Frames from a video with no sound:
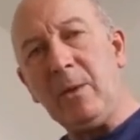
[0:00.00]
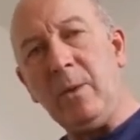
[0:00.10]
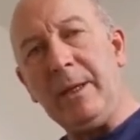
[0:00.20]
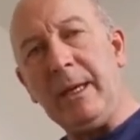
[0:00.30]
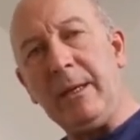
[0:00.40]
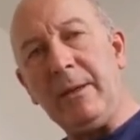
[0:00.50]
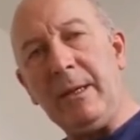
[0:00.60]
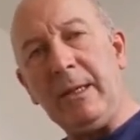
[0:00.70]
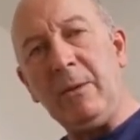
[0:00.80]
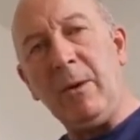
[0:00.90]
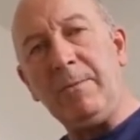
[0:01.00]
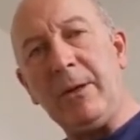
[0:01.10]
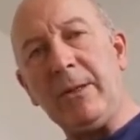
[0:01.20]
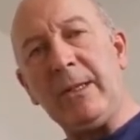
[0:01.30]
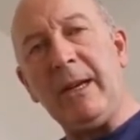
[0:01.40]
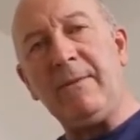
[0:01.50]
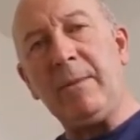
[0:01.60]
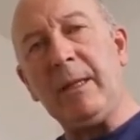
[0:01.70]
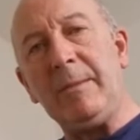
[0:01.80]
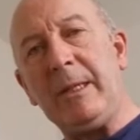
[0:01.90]
with a
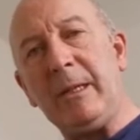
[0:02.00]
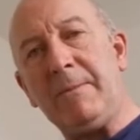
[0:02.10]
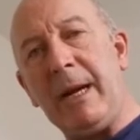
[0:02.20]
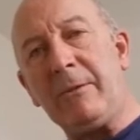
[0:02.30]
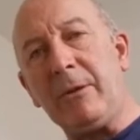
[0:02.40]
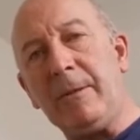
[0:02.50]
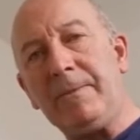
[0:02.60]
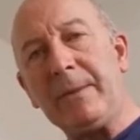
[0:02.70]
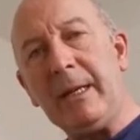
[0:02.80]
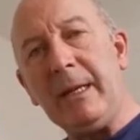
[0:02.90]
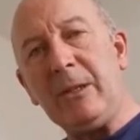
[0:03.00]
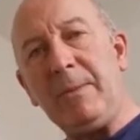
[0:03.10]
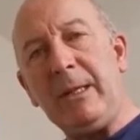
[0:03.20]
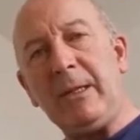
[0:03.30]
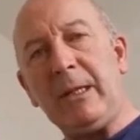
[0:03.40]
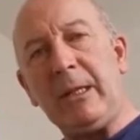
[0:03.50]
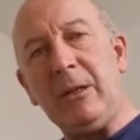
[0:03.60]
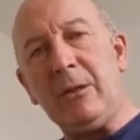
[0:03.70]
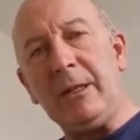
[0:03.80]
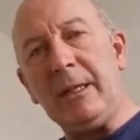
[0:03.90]
31.7mm barrel has been
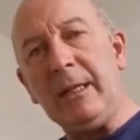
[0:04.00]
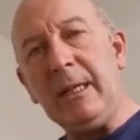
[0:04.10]
secured